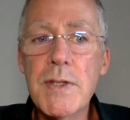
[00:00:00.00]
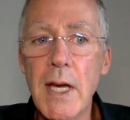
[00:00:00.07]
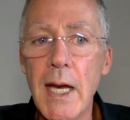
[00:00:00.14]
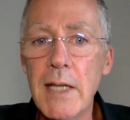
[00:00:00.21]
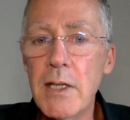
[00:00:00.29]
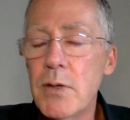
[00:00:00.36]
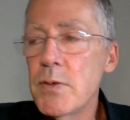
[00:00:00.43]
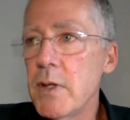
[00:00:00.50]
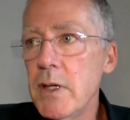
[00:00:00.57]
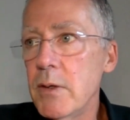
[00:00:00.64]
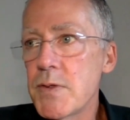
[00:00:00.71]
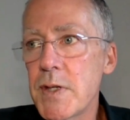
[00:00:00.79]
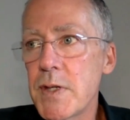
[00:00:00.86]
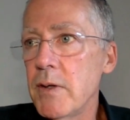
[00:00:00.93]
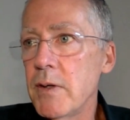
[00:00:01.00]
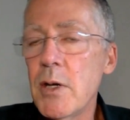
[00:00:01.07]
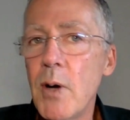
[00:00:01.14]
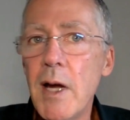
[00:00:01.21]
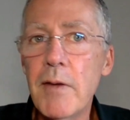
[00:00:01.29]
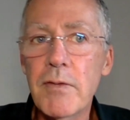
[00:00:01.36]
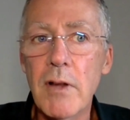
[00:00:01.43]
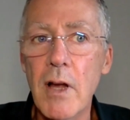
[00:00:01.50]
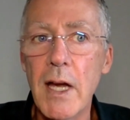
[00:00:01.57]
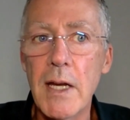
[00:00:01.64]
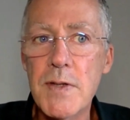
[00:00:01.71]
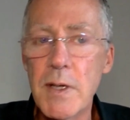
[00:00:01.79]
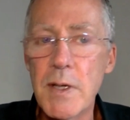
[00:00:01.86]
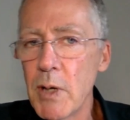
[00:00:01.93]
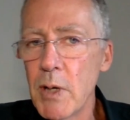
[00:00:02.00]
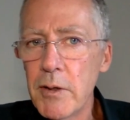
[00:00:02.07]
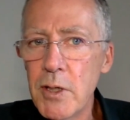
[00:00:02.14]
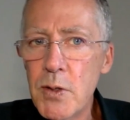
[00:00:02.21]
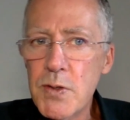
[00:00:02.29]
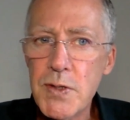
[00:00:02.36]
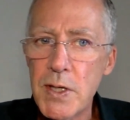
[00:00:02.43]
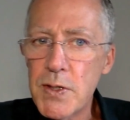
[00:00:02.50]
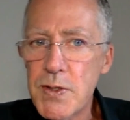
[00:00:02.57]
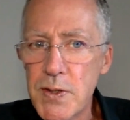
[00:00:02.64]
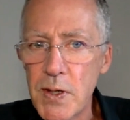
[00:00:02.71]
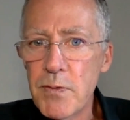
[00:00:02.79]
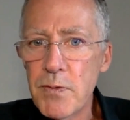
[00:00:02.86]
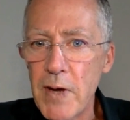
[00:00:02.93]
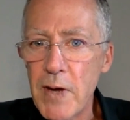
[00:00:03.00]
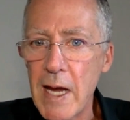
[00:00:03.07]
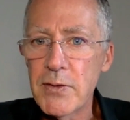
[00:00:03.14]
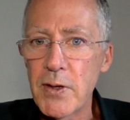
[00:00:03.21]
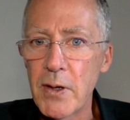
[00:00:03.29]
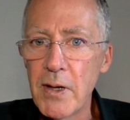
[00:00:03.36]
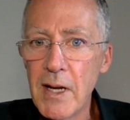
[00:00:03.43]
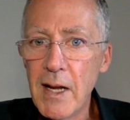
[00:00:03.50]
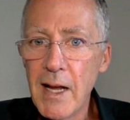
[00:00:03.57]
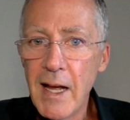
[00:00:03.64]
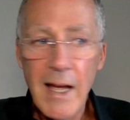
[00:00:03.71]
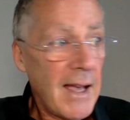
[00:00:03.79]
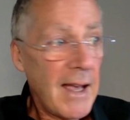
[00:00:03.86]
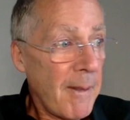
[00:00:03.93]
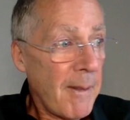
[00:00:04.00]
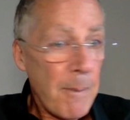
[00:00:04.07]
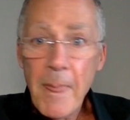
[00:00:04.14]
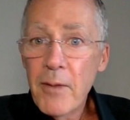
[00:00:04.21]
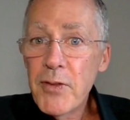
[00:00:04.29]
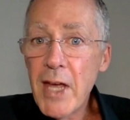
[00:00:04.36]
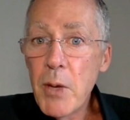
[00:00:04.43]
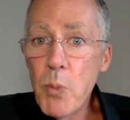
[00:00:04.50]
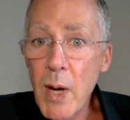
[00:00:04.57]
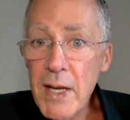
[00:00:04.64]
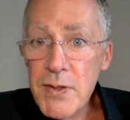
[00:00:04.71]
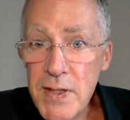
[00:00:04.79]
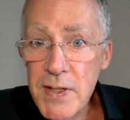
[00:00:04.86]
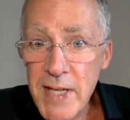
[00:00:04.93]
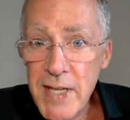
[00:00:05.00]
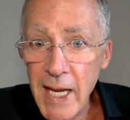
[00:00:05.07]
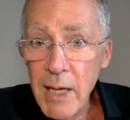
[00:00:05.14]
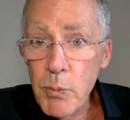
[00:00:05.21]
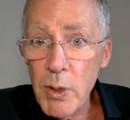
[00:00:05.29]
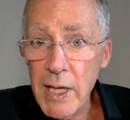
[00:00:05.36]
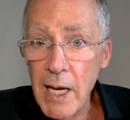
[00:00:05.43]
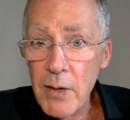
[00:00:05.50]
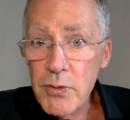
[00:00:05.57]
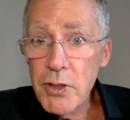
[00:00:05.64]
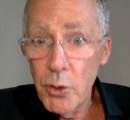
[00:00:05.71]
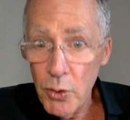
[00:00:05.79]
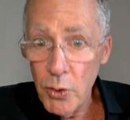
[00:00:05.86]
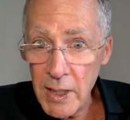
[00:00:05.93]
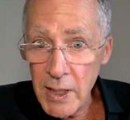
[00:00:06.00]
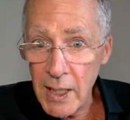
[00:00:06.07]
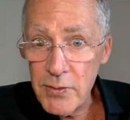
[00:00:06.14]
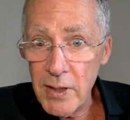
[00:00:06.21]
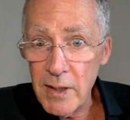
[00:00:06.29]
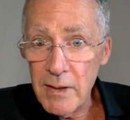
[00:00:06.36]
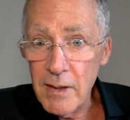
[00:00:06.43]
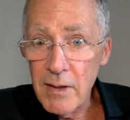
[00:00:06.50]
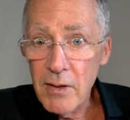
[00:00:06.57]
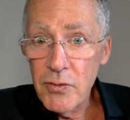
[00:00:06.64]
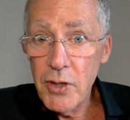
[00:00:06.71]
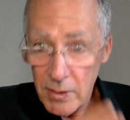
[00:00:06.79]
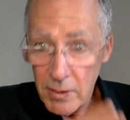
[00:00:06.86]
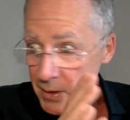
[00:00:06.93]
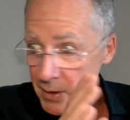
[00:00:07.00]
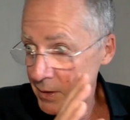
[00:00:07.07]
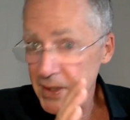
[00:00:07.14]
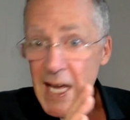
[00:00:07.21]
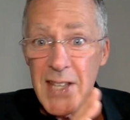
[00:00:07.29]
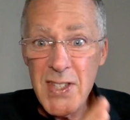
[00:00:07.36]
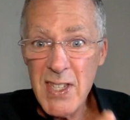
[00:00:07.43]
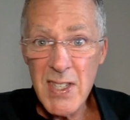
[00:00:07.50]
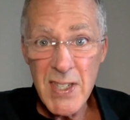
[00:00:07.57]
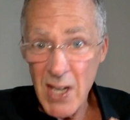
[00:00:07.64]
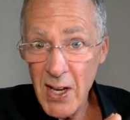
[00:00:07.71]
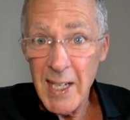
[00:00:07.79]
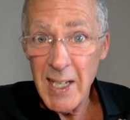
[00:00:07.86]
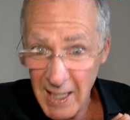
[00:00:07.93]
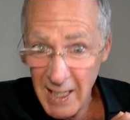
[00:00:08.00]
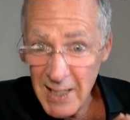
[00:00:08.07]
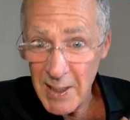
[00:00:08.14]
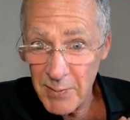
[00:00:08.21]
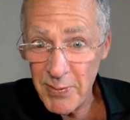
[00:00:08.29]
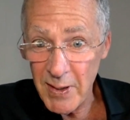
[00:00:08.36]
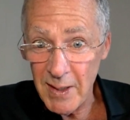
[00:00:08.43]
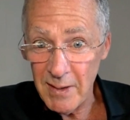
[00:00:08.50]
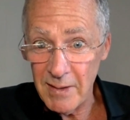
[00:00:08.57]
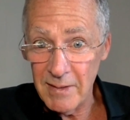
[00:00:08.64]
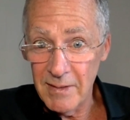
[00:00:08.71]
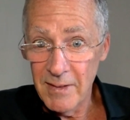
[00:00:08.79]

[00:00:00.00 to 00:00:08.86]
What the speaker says: and you know, I have clients say, well, I use this sun factor. They went a day without urinating. That's a sign of kidney failure.